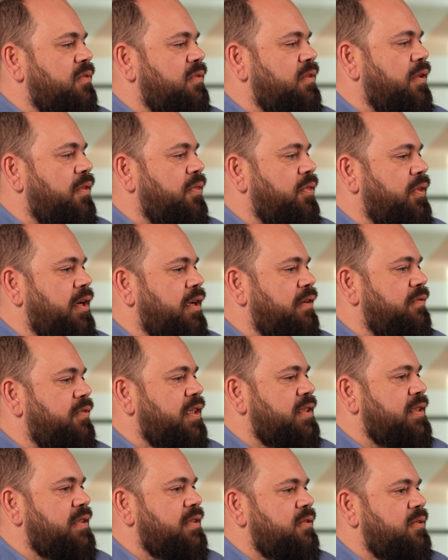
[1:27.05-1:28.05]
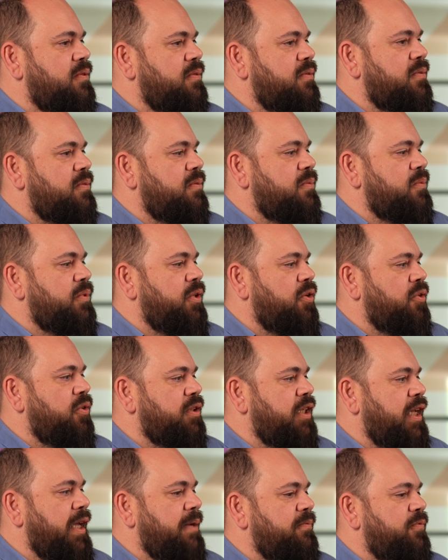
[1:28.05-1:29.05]
The three of us, we
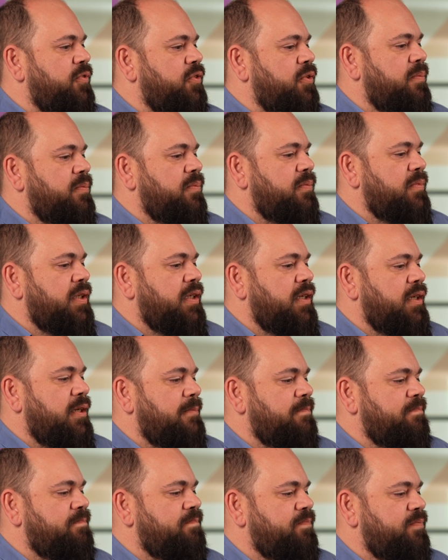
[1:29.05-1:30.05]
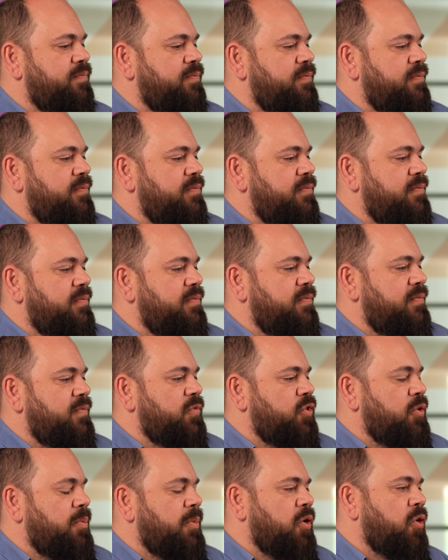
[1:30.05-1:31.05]
all came from a
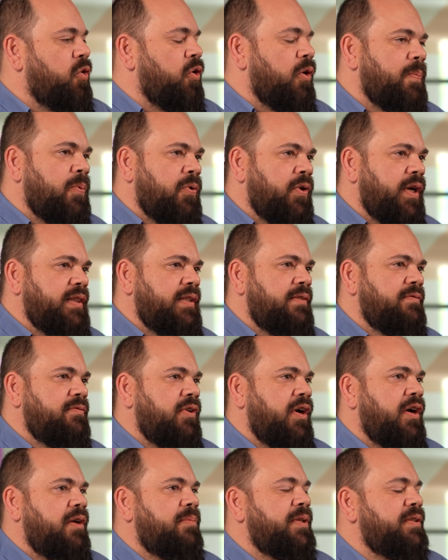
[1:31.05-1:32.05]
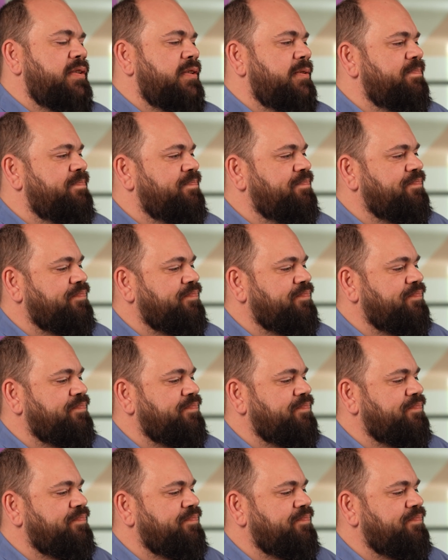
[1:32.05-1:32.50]
corporate environment.